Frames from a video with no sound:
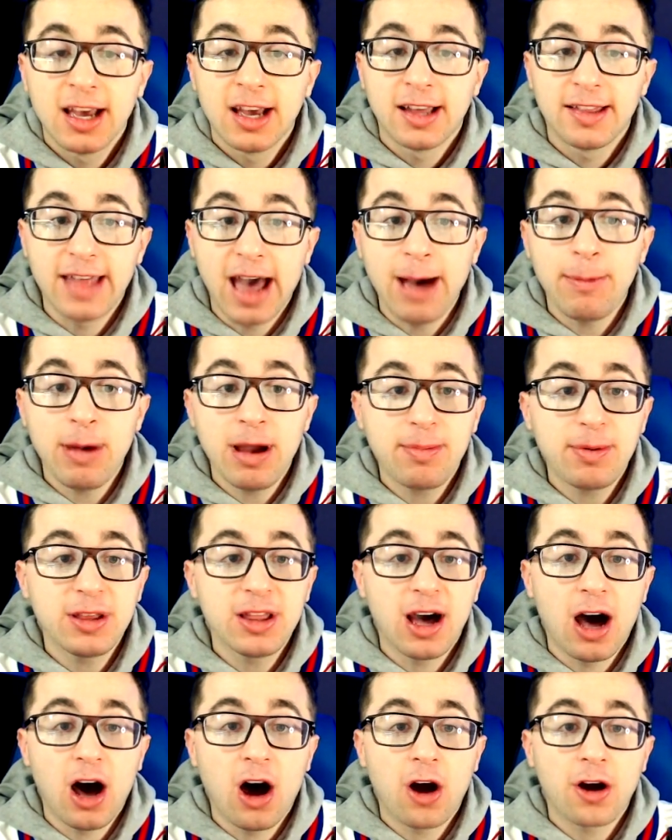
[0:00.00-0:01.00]
that might be
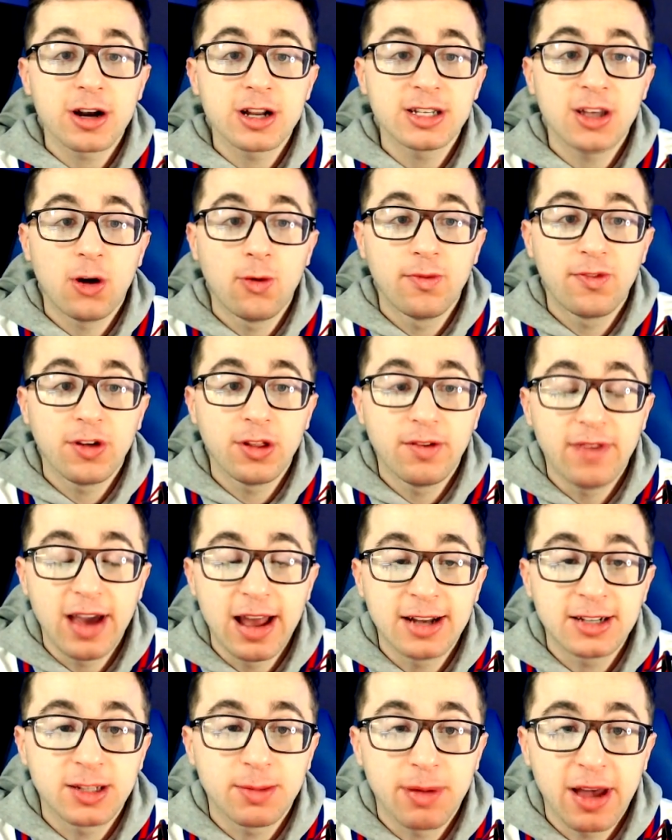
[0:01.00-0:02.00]
the hardest home field
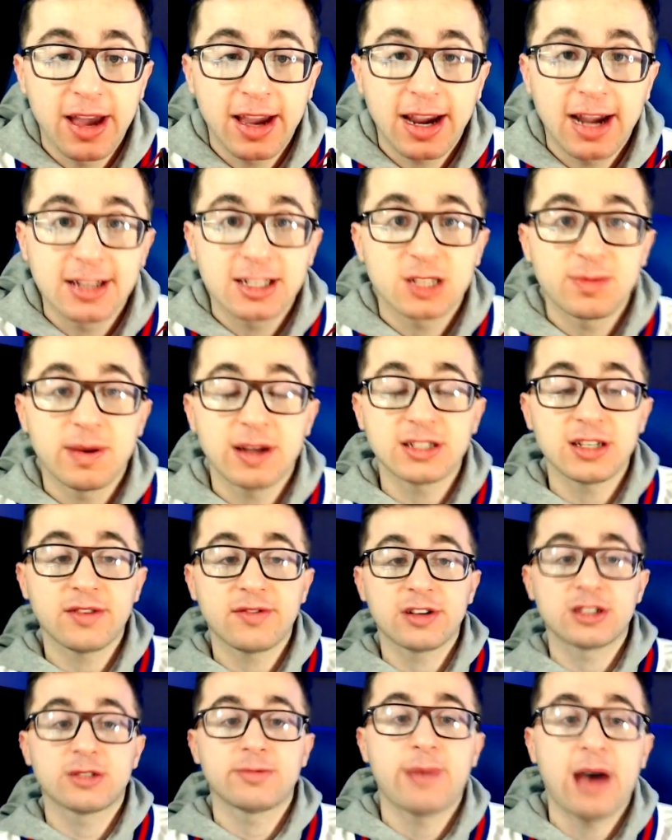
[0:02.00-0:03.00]
advantage to play against, especially if
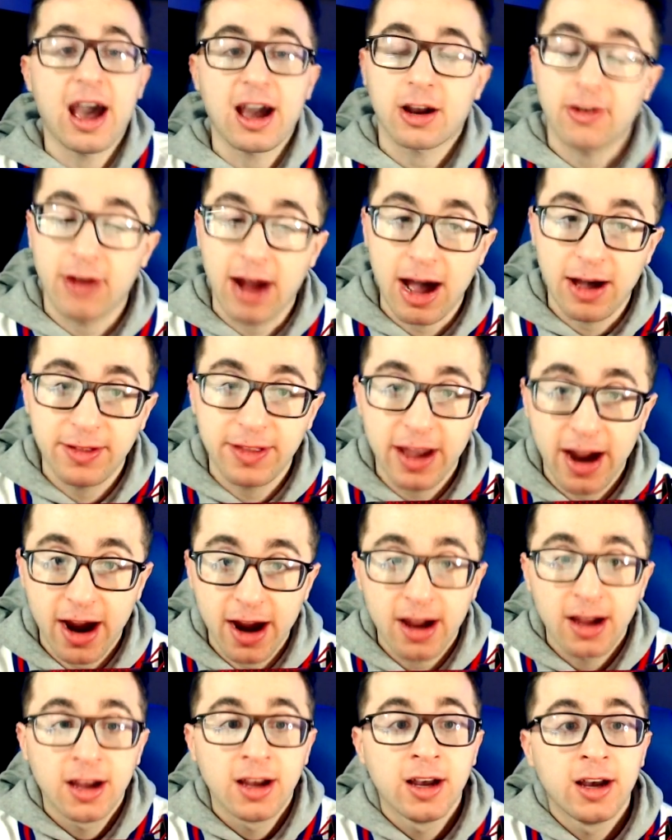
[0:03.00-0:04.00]
there's a packed crowd there.